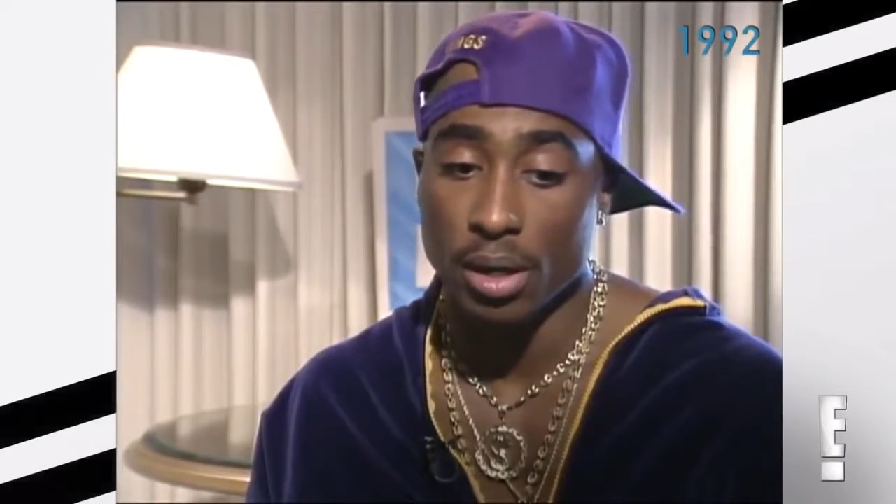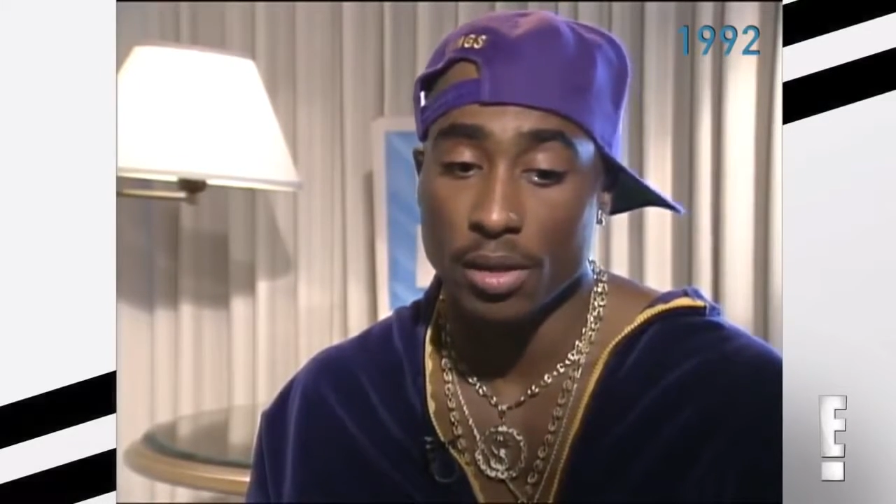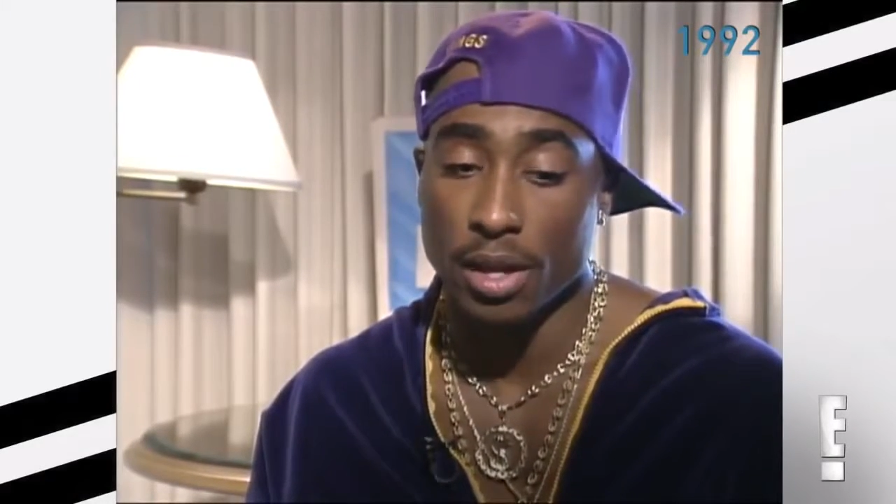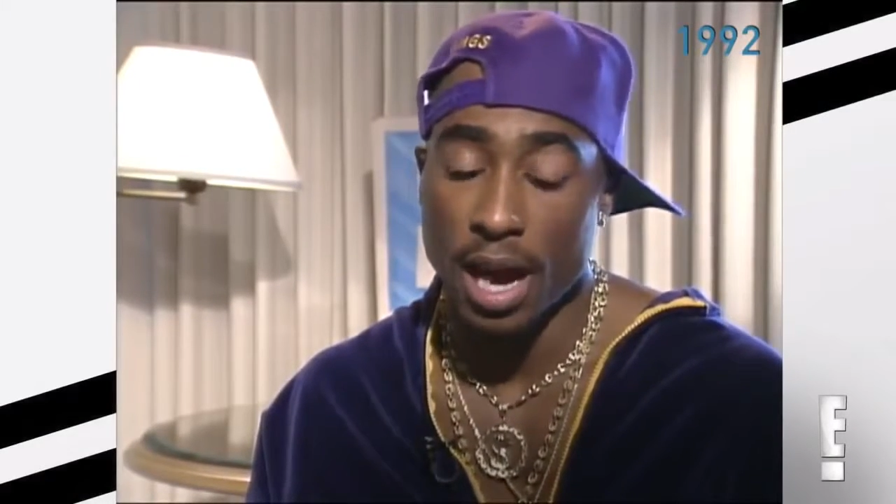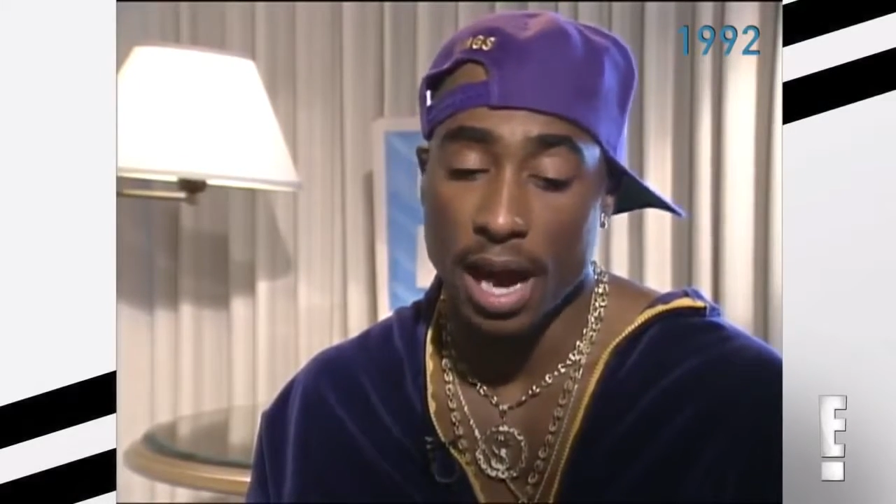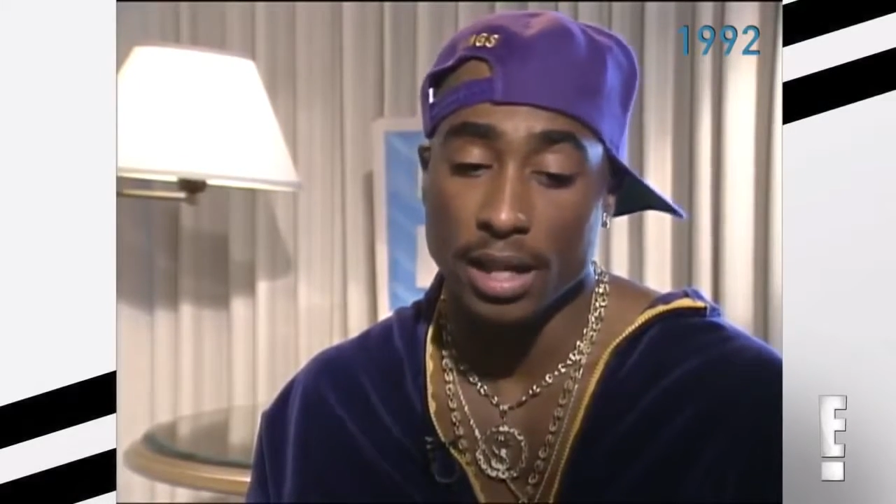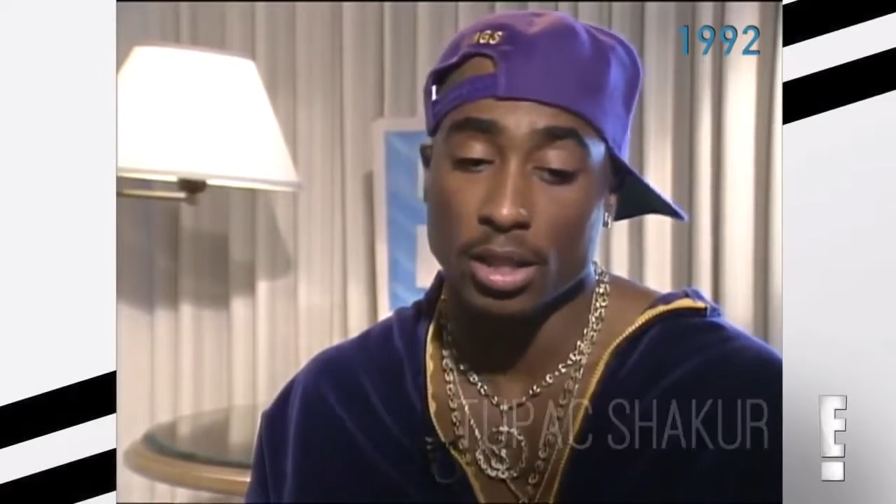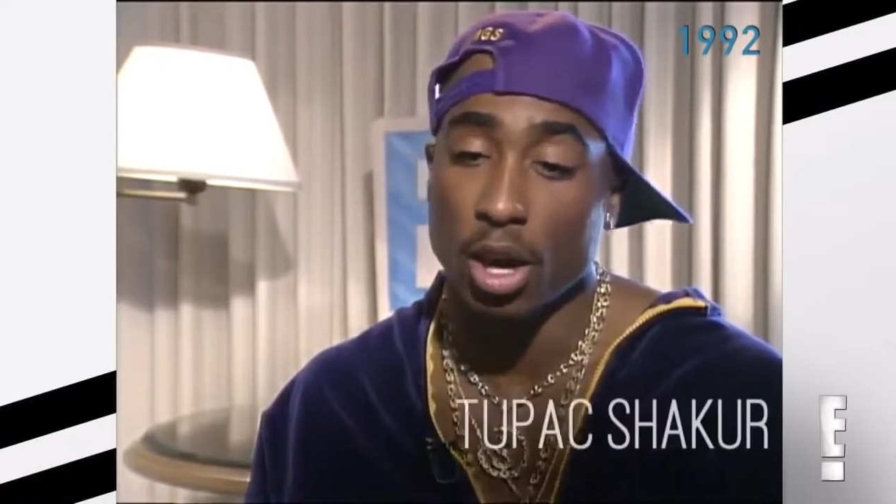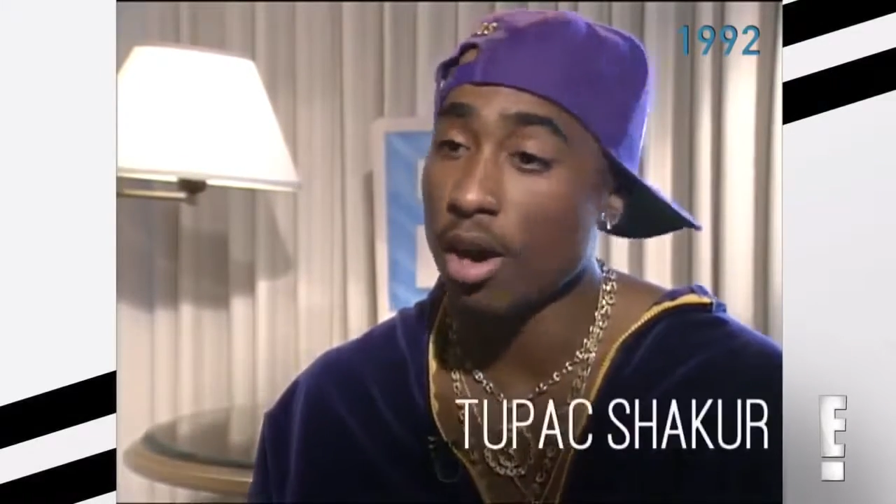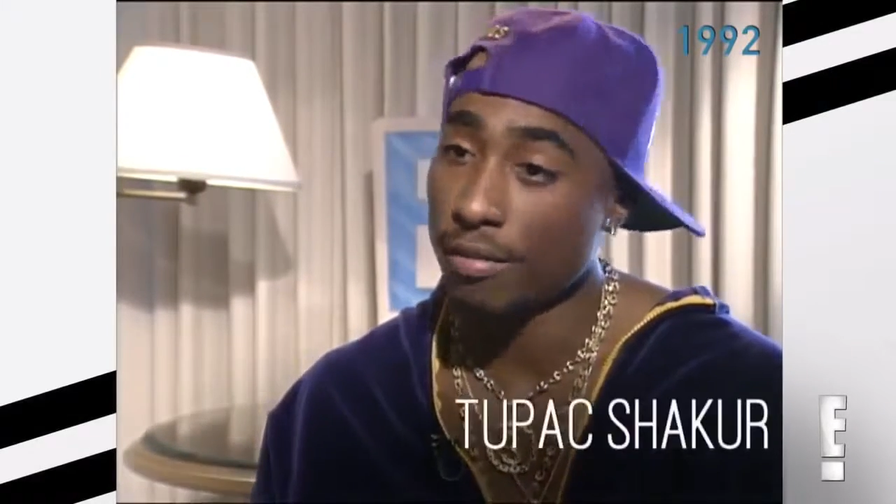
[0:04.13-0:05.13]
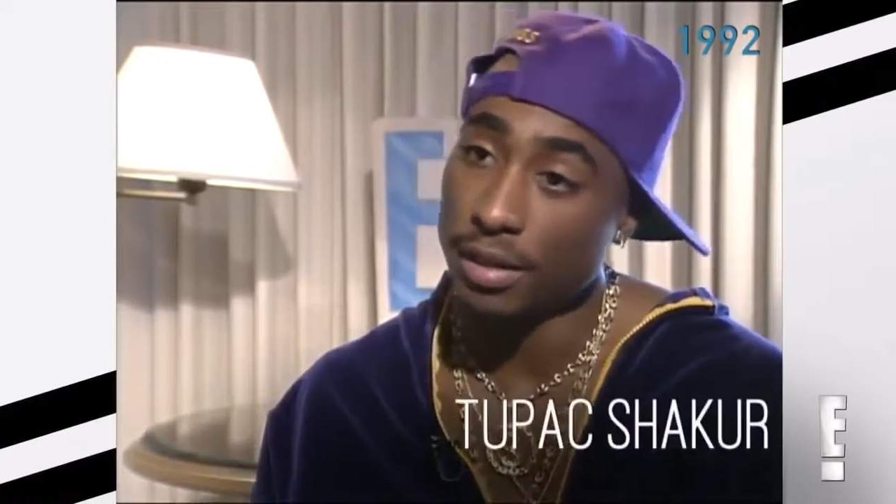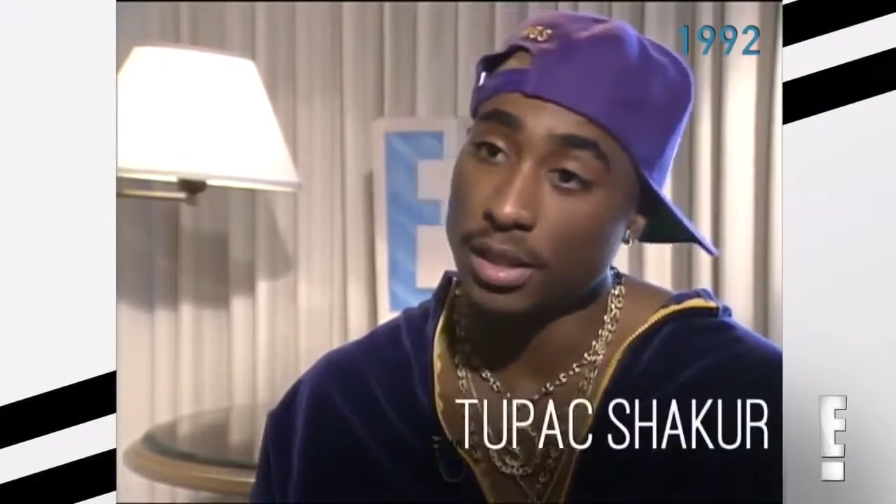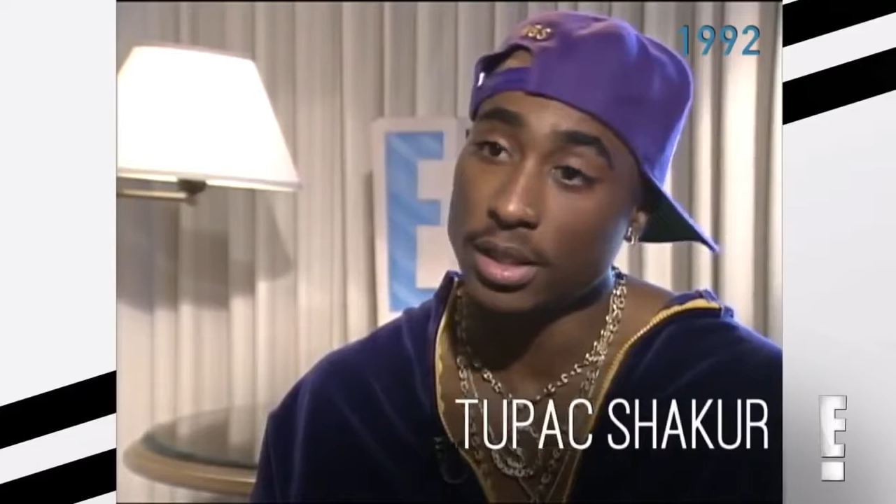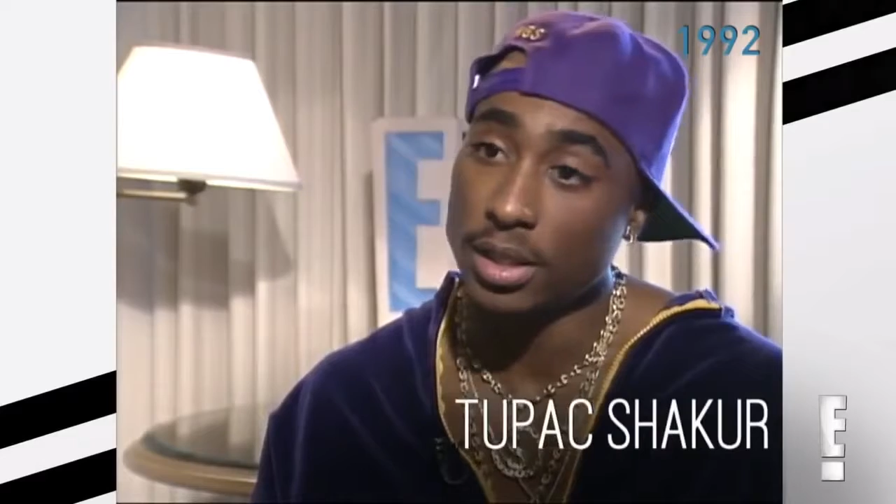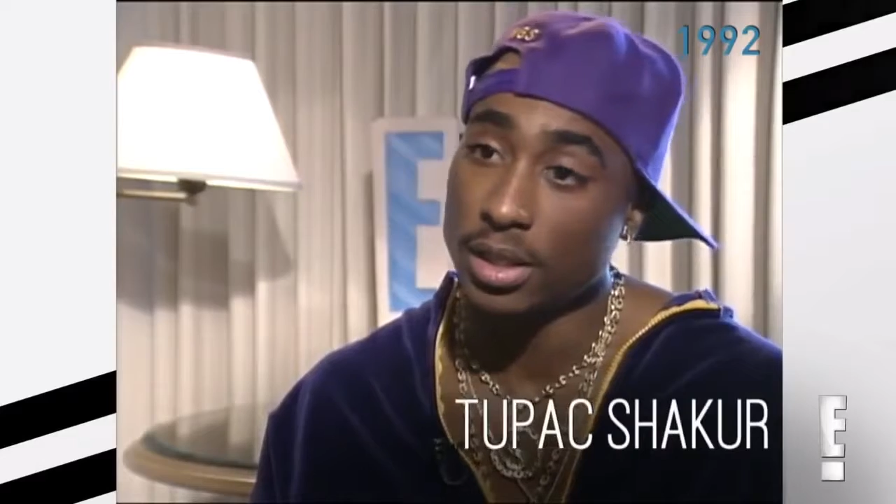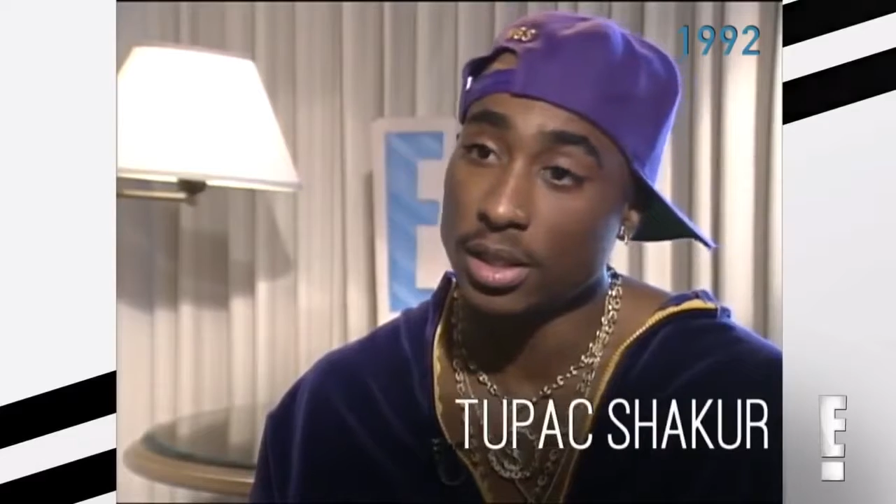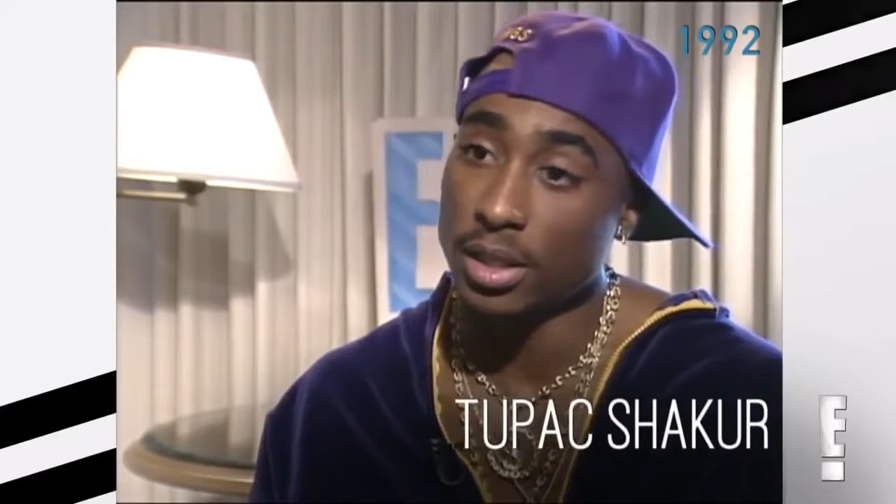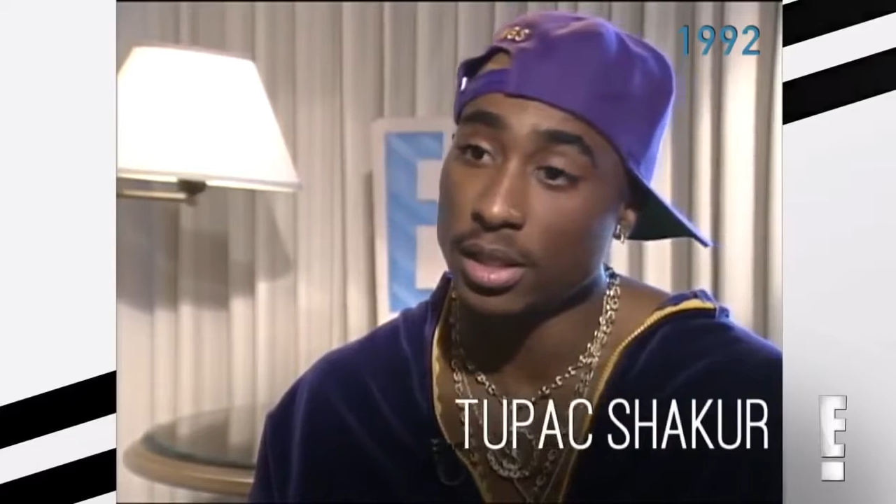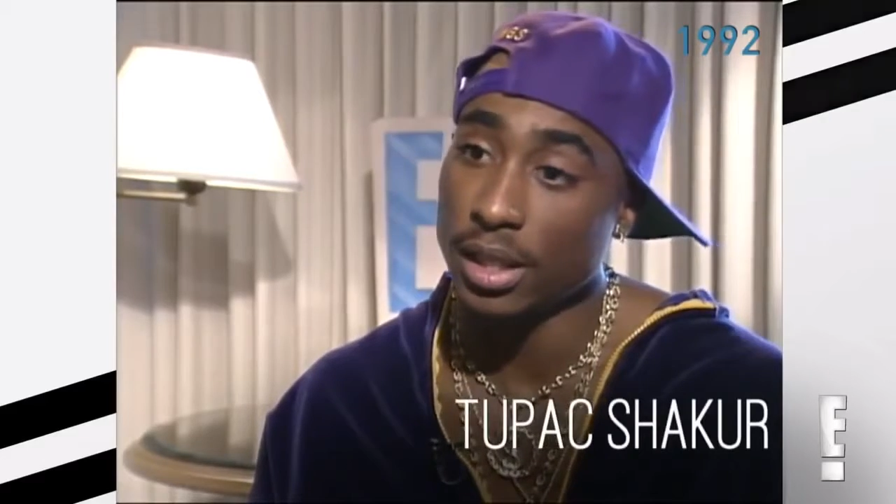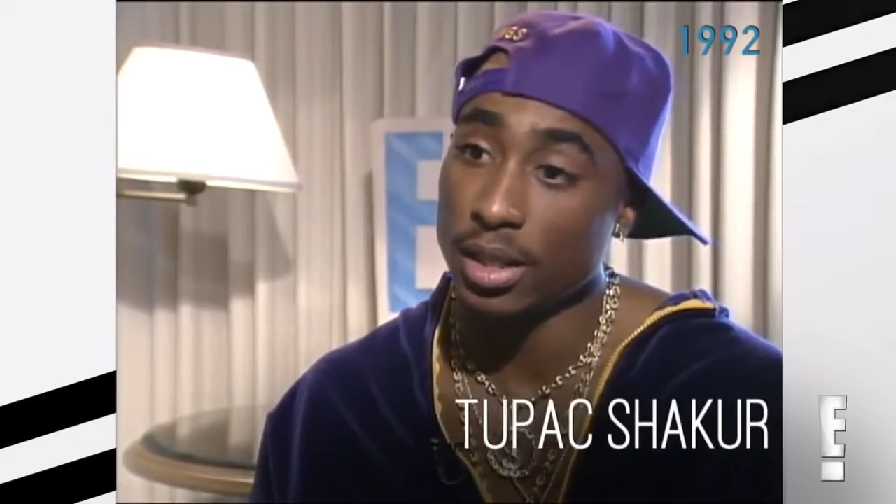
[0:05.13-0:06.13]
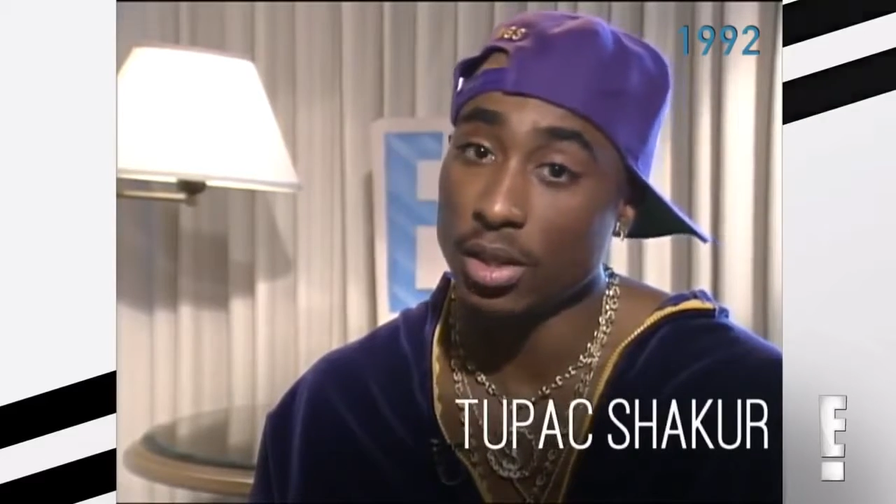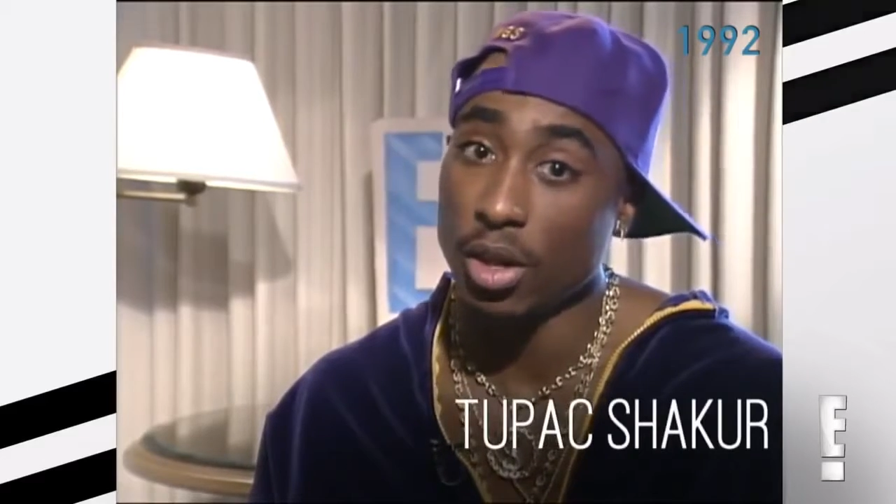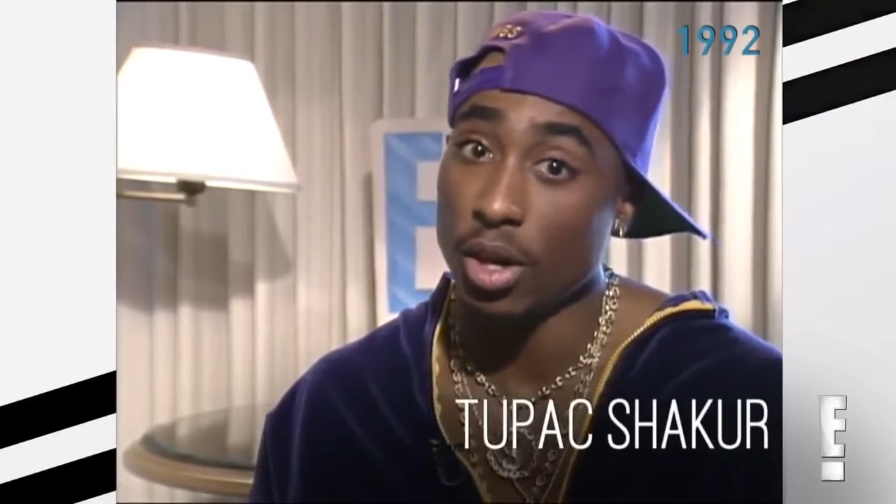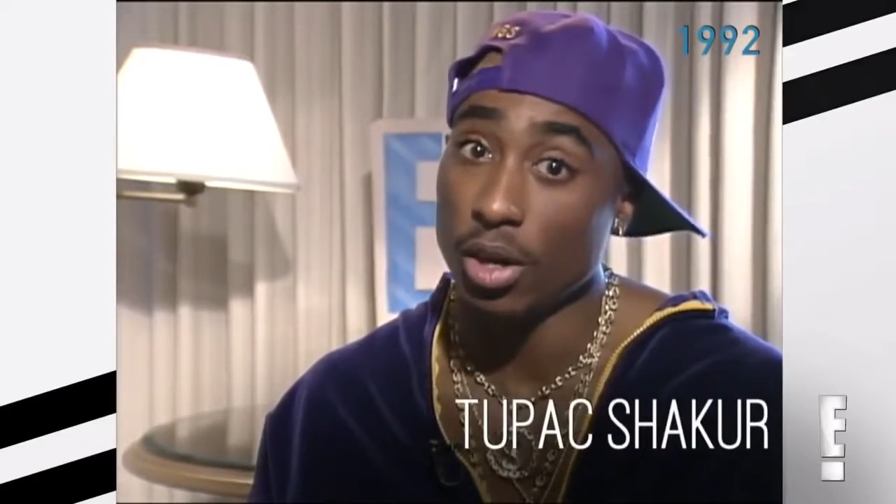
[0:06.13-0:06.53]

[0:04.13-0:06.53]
the guy at the office, then